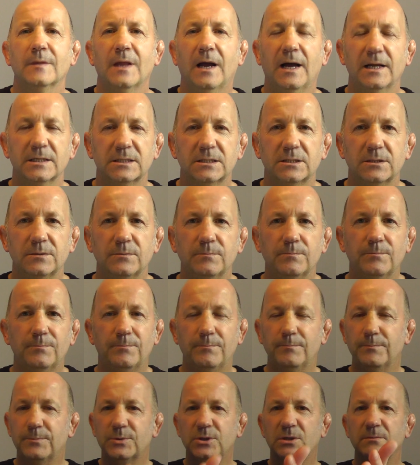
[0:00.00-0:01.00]
As
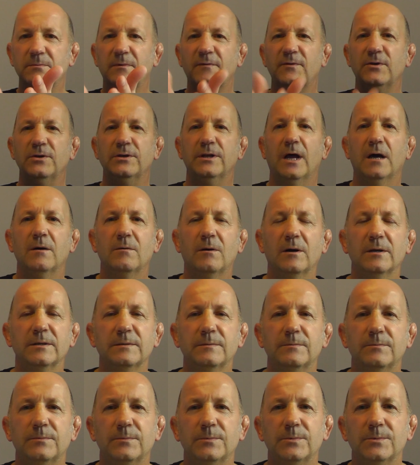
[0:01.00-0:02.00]
some of you know,
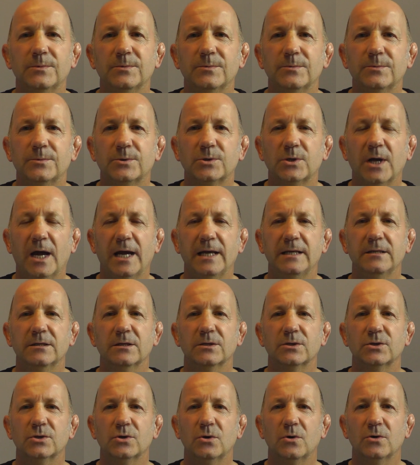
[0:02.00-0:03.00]
I trained
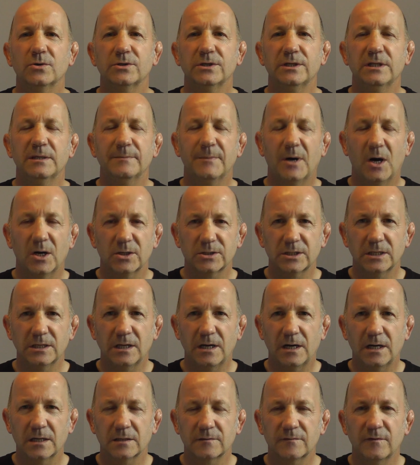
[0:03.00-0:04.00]
and taught in the martial
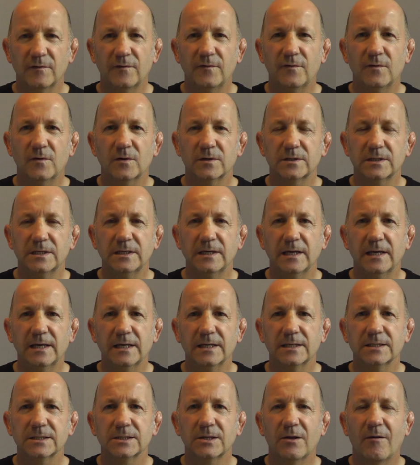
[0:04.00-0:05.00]
arts for 40
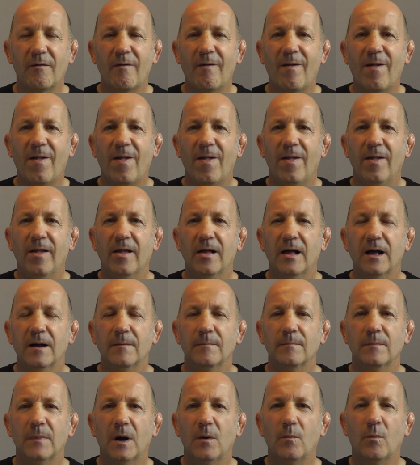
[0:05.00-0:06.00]
years.
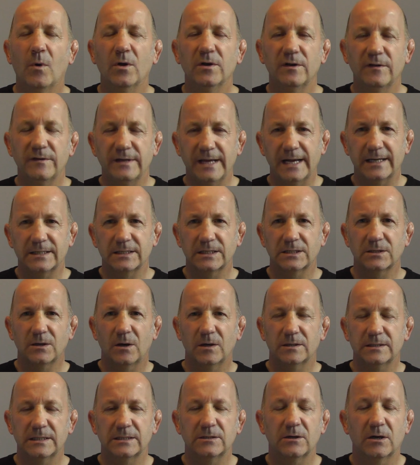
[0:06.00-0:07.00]
And one of the
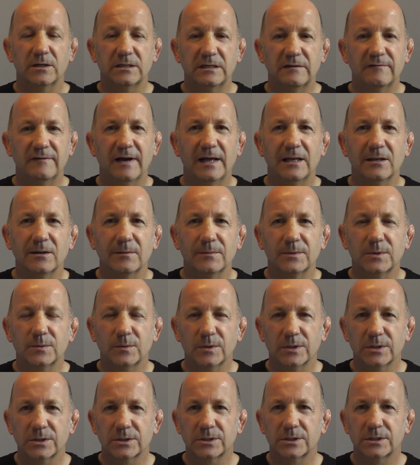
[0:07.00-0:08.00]
exercises I developed
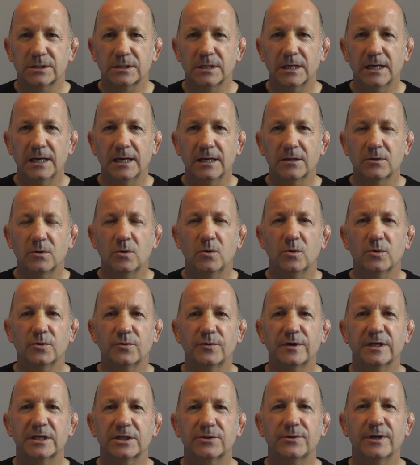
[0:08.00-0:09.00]
was
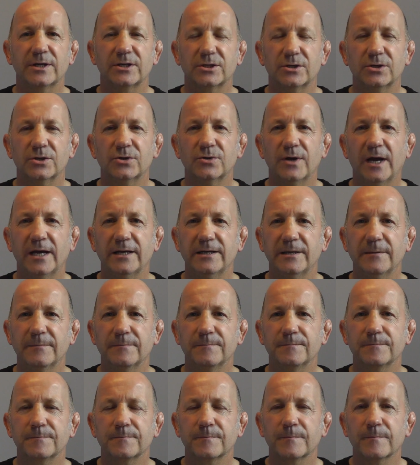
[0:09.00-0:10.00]
called restriction
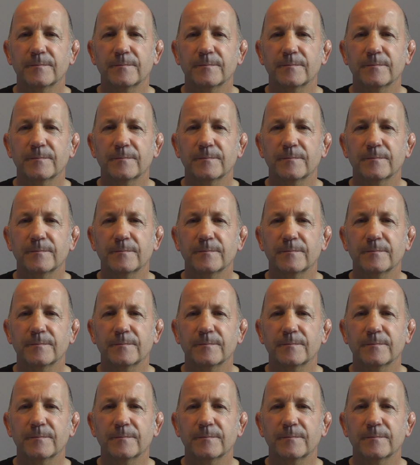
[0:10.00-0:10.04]
training.